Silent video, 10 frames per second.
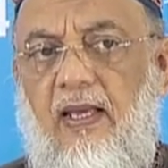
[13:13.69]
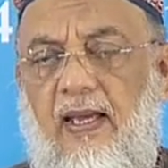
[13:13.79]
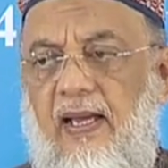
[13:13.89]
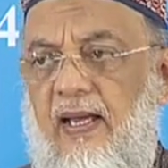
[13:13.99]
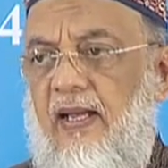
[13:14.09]

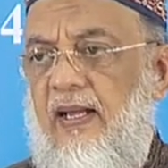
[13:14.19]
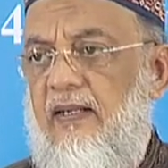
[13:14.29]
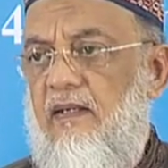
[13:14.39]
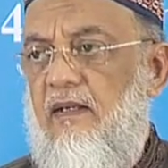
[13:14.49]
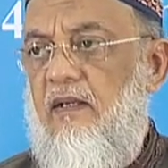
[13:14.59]

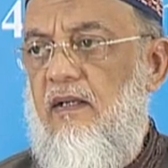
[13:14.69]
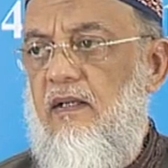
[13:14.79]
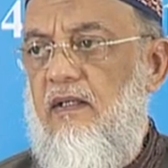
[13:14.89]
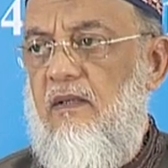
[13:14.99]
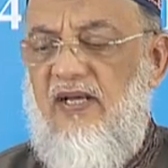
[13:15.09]
And
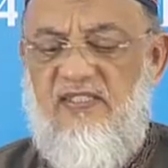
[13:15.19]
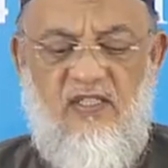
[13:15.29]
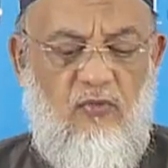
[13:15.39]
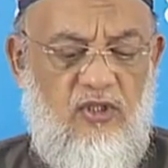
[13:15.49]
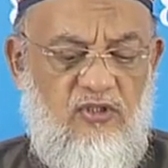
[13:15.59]
the man
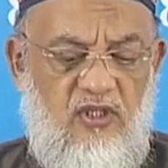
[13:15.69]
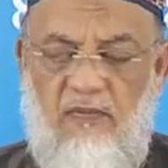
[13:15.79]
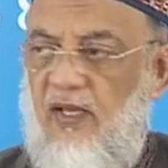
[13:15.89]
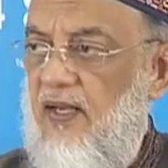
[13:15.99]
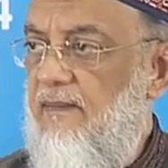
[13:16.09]
said, what's your
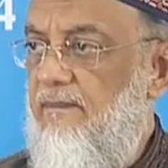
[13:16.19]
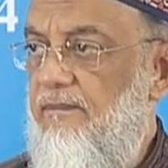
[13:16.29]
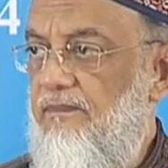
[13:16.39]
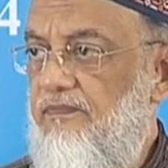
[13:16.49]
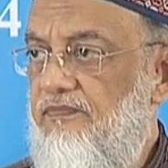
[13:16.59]
email?
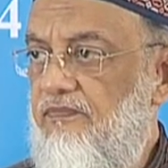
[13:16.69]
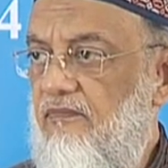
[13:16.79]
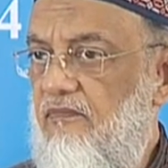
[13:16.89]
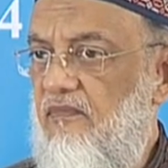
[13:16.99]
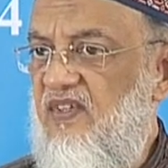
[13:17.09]

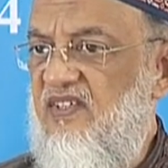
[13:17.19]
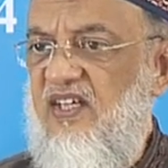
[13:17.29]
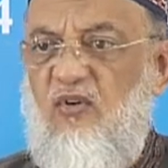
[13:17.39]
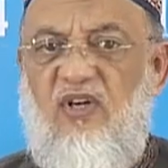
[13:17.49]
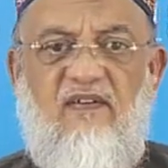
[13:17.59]
He said,
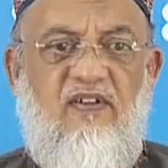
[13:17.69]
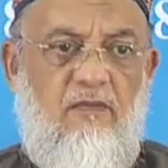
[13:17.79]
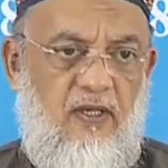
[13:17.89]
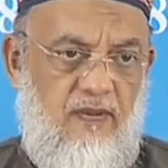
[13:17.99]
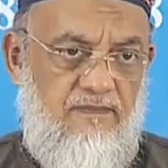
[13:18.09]
I don't have an
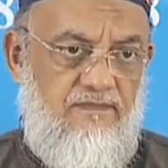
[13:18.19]
email.